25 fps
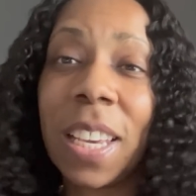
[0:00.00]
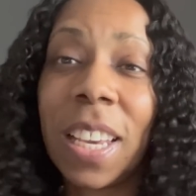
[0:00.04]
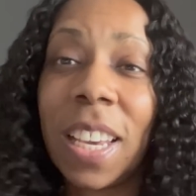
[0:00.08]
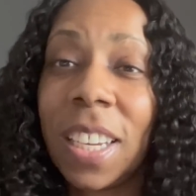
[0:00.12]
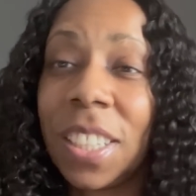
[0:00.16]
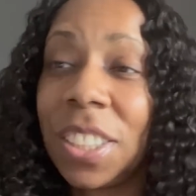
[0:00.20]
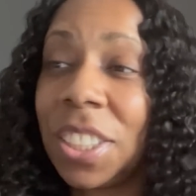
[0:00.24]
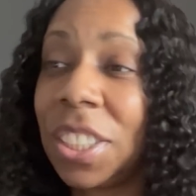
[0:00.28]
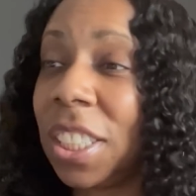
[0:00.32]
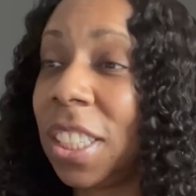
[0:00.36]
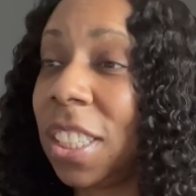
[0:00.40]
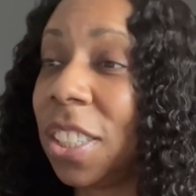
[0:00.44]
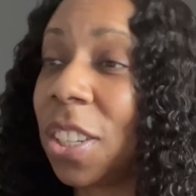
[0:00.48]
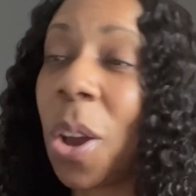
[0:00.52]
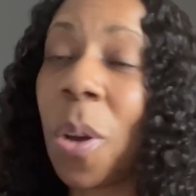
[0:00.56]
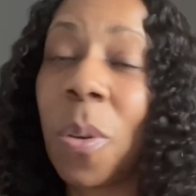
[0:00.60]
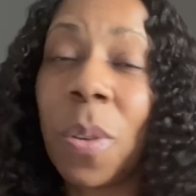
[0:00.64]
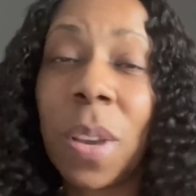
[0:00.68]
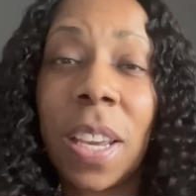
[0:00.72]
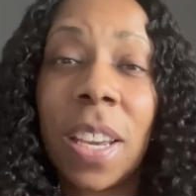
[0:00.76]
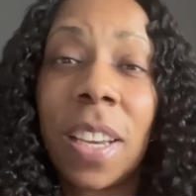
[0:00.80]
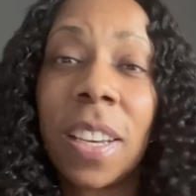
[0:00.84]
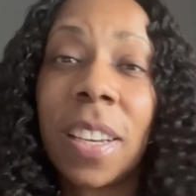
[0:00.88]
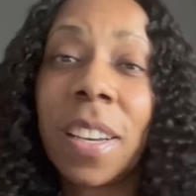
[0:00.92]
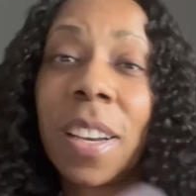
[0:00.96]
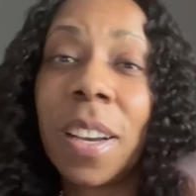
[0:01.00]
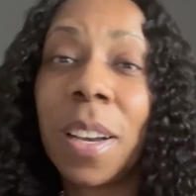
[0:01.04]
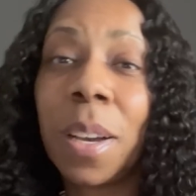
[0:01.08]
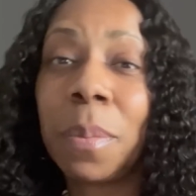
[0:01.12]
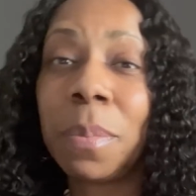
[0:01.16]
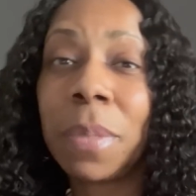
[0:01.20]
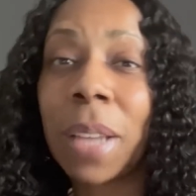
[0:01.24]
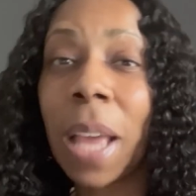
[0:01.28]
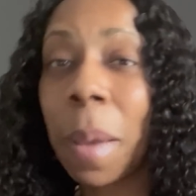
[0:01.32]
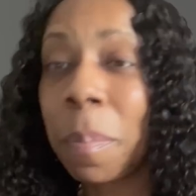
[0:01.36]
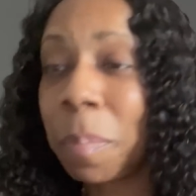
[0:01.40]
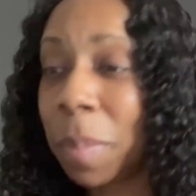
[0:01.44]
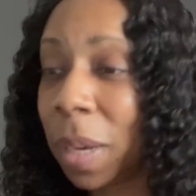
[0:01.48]
yeah, she no
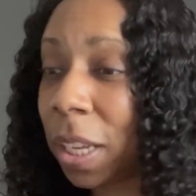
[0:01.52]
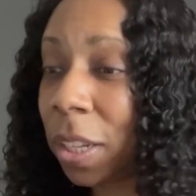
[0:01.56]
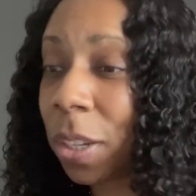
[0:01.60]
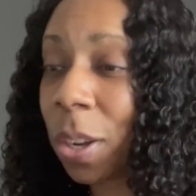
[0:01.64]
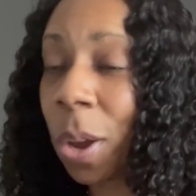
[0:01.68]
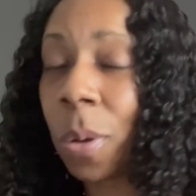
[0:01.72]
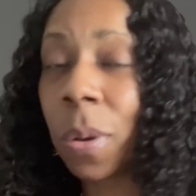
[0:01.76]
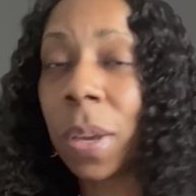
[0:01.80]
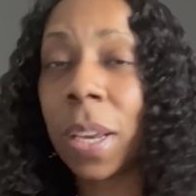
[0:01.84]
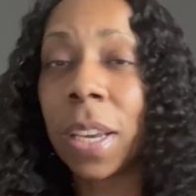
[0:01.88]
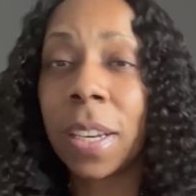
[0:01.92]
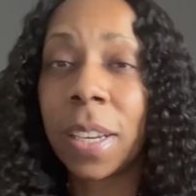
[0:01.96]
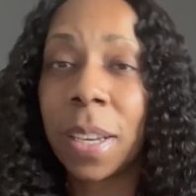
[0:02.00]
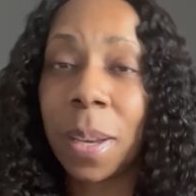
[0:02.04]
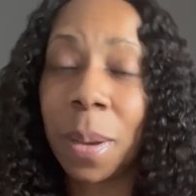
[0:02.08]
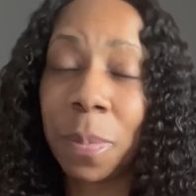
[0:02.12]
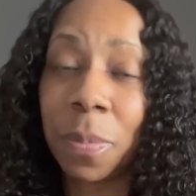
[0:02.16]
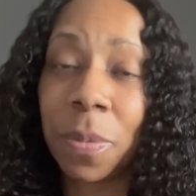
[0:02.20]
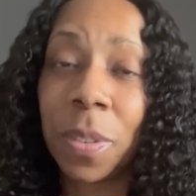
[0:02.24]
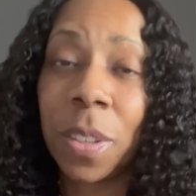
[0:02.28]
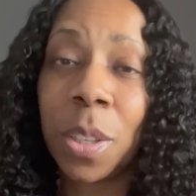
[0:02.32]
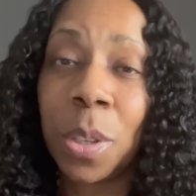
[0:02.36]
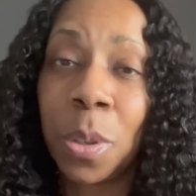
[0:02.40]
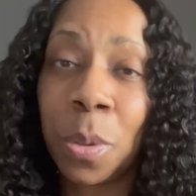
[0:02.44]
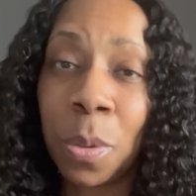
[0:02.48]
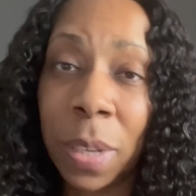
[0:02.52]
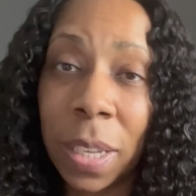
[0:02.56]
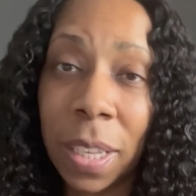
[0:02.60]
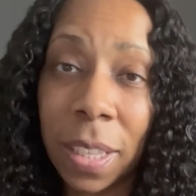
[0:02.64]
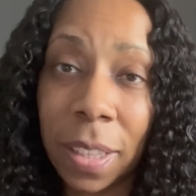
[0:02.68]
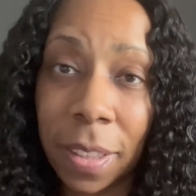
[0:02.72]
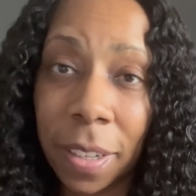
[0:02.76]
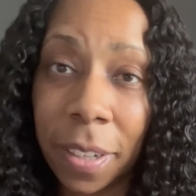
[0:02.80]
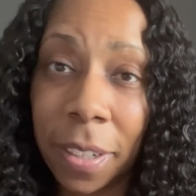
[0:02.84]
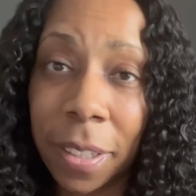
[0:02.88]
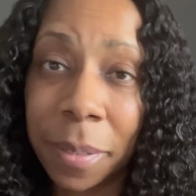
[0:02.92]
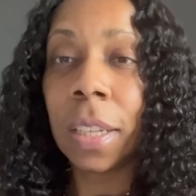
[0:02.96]
income, that mean no income for you either.